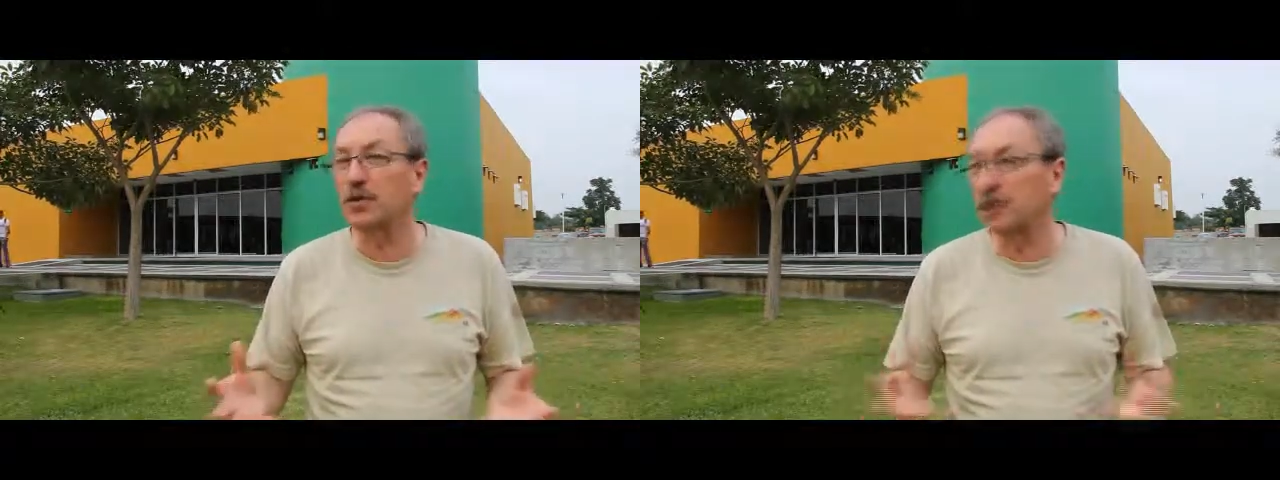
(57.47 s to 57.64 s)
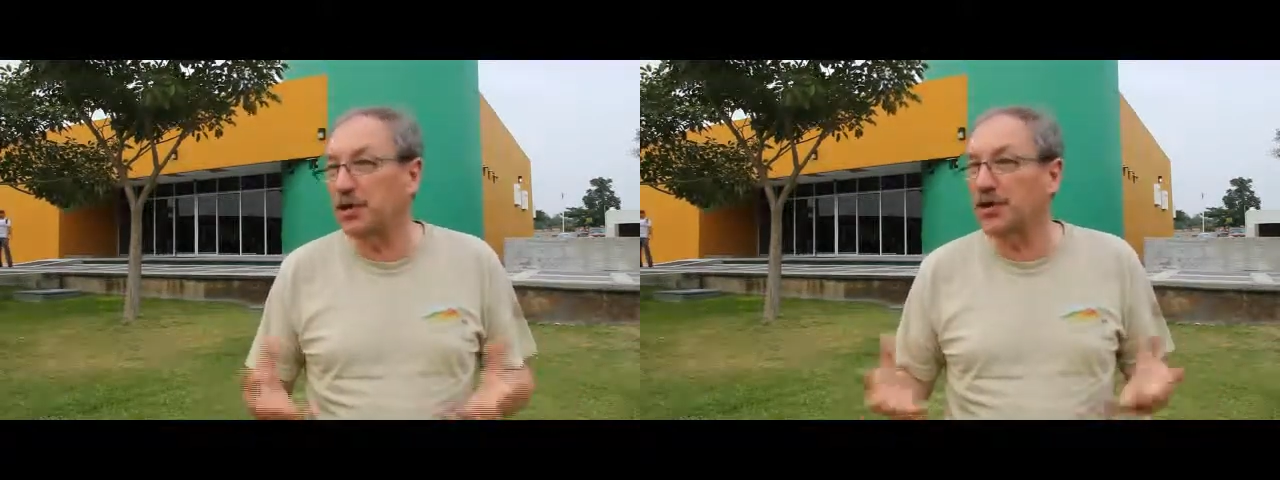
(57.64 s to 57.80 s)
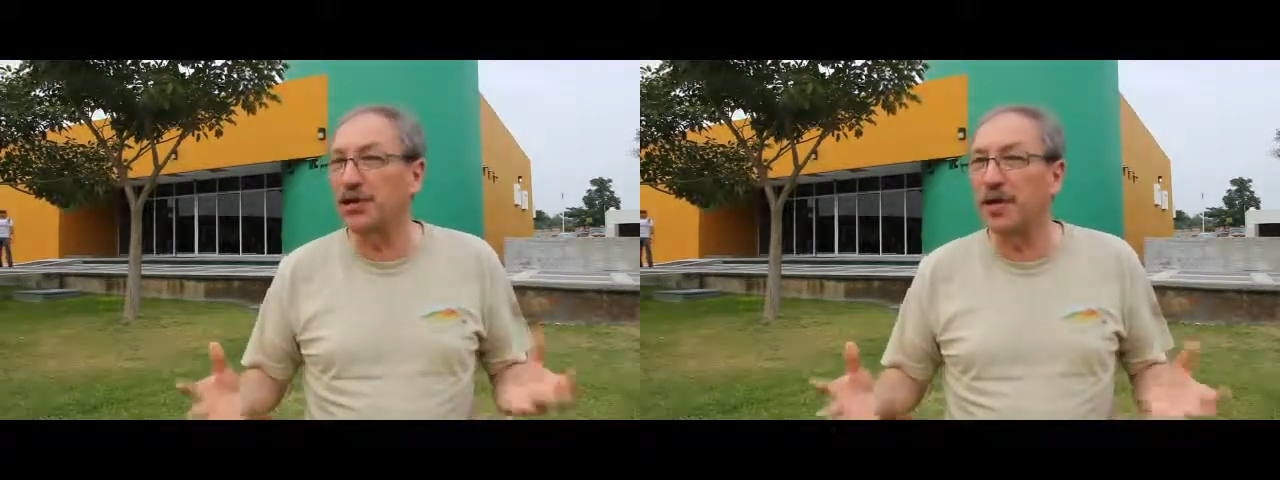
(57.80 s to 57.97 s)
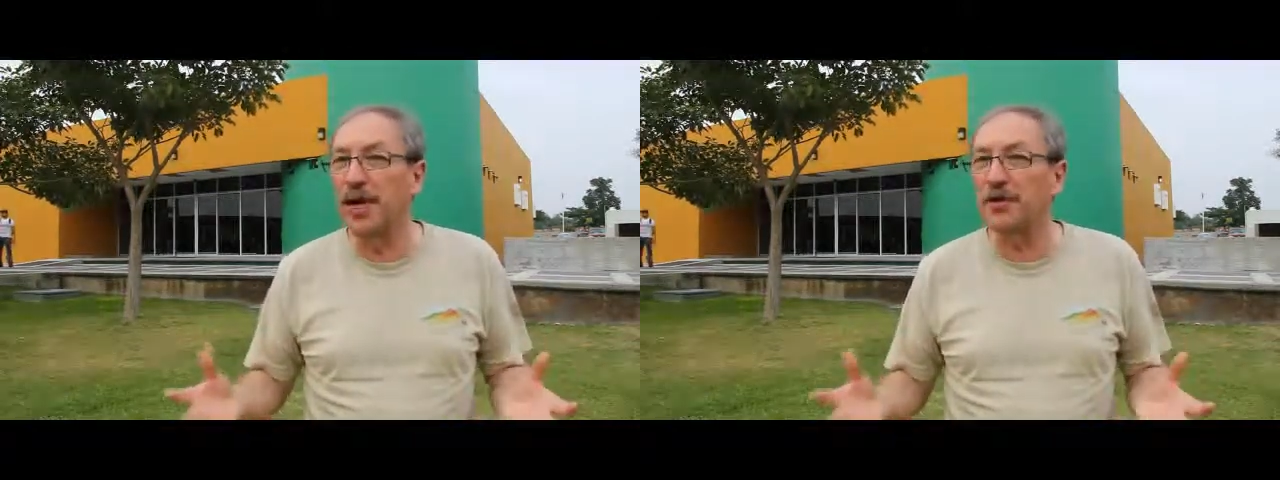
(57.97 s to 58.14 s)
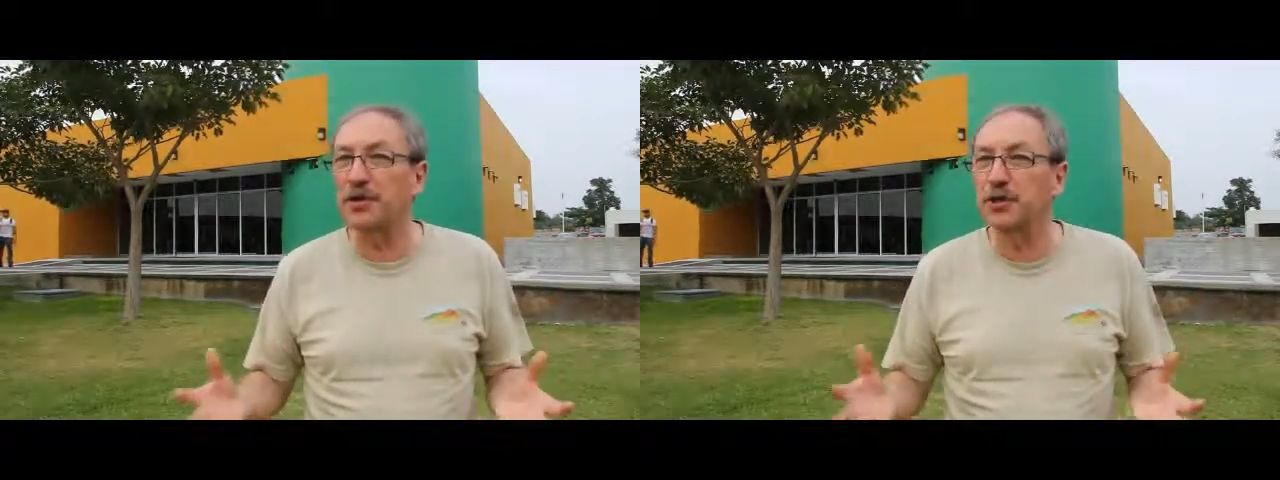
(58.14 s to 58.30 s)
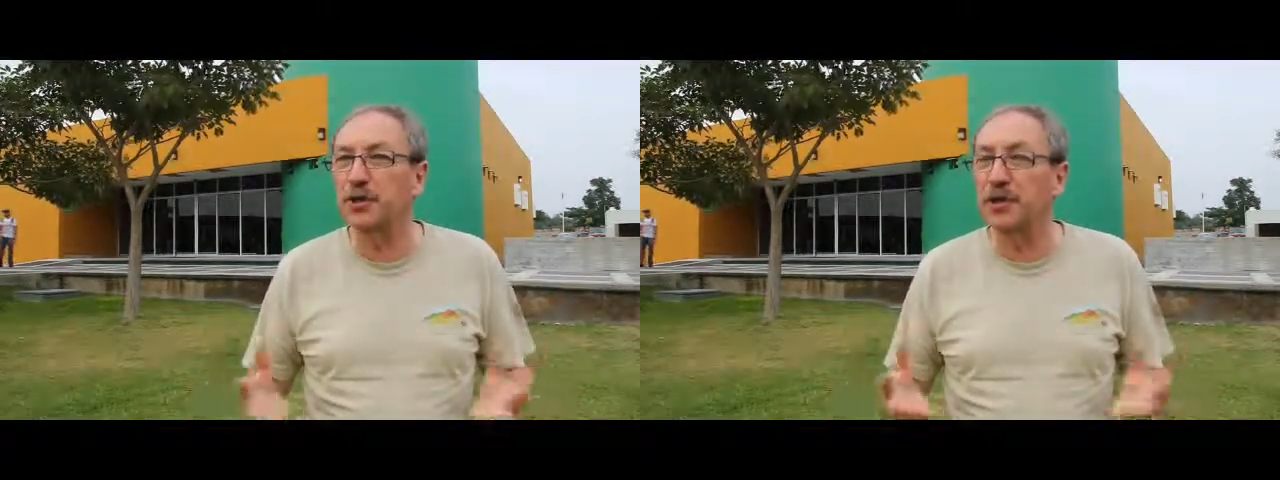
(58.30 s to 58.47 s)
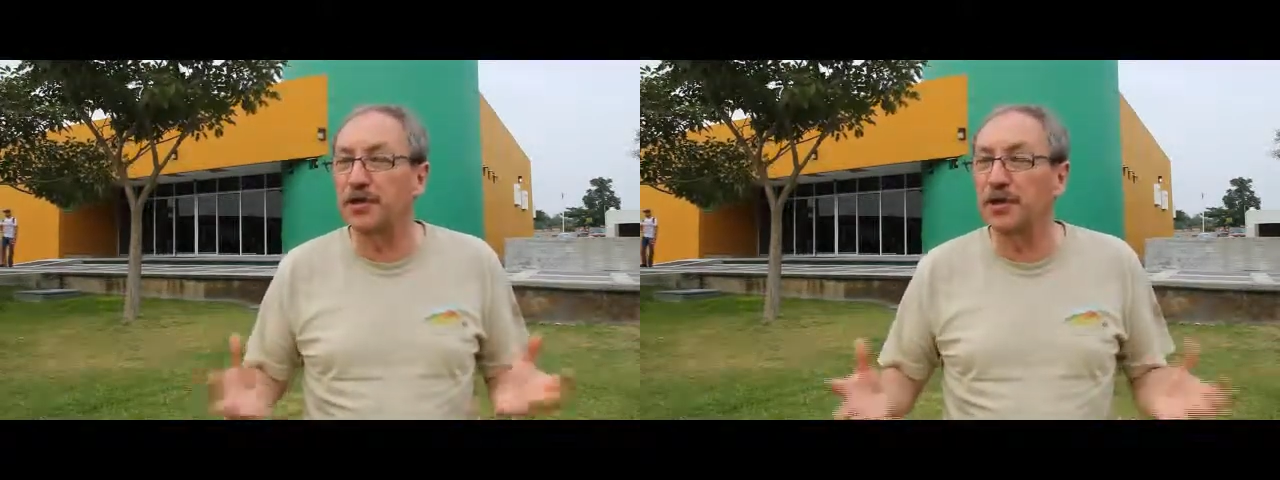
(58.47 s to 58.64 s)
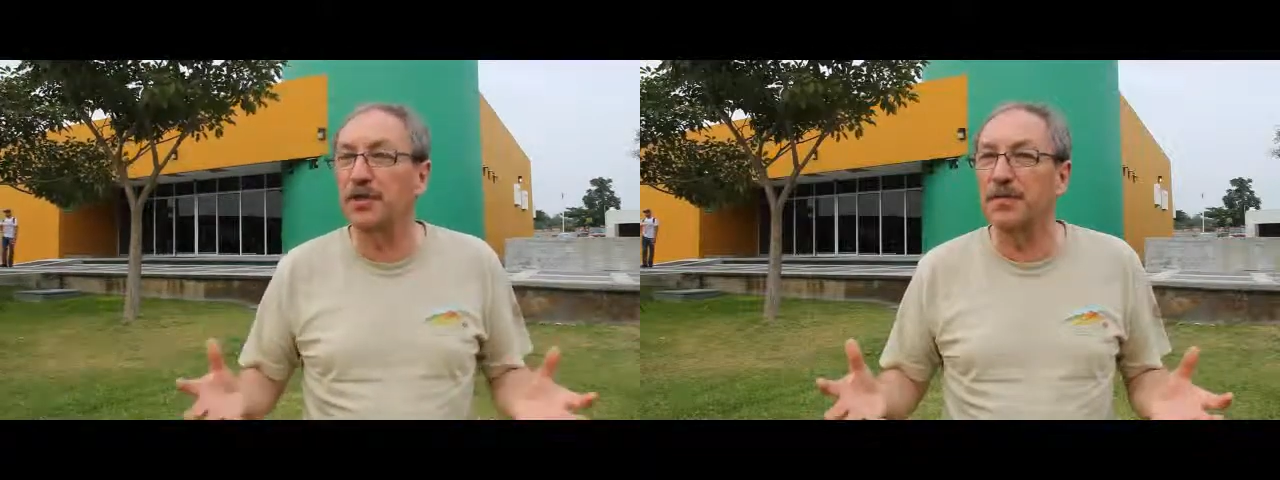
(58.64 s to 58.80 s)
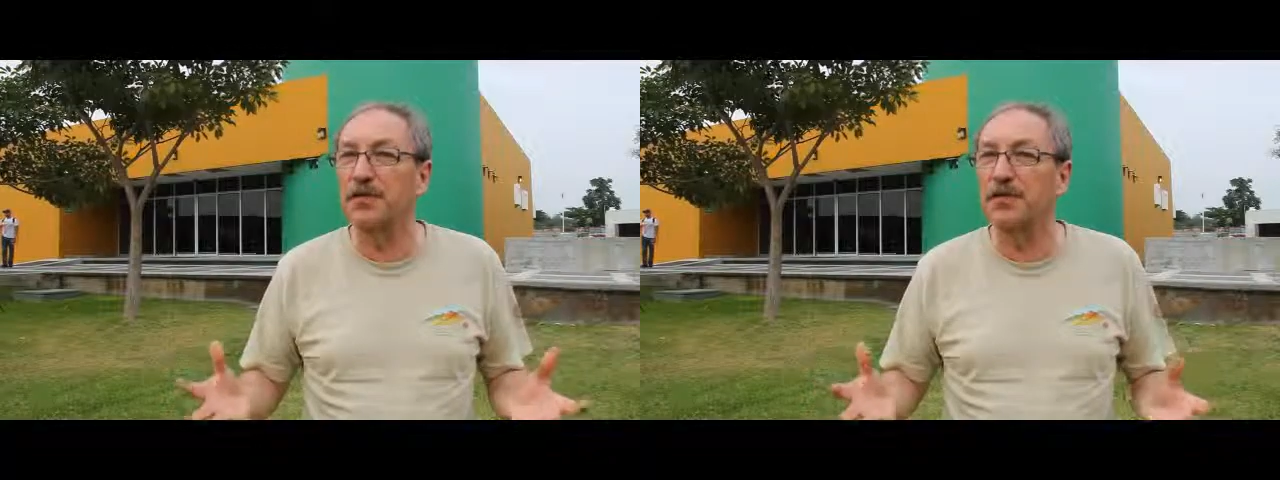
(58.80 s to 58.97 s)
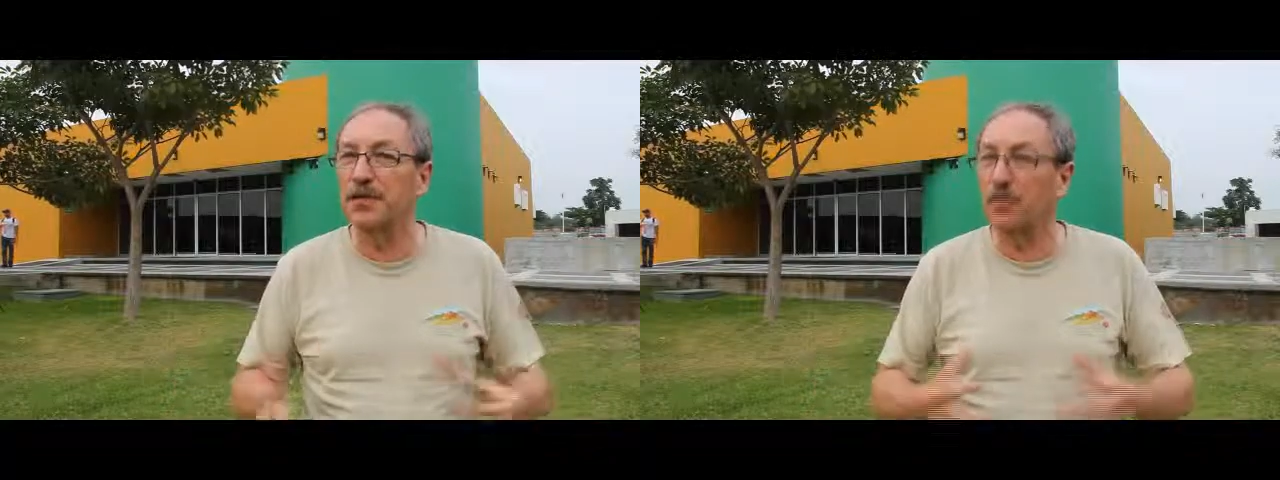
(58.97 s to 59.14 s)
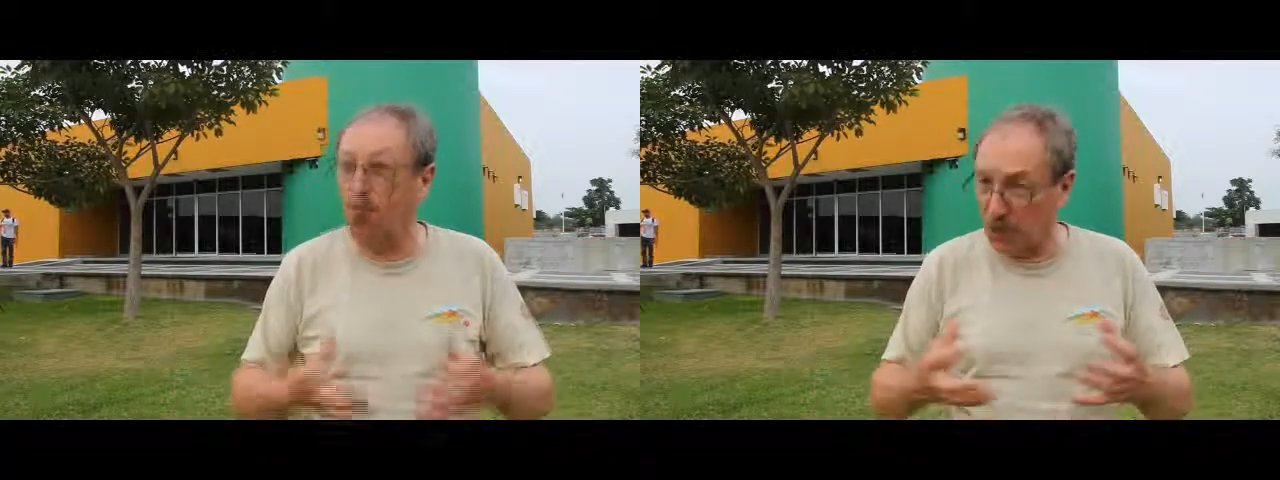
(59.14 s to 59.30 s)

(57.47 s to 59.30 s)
So I chair a steering committee of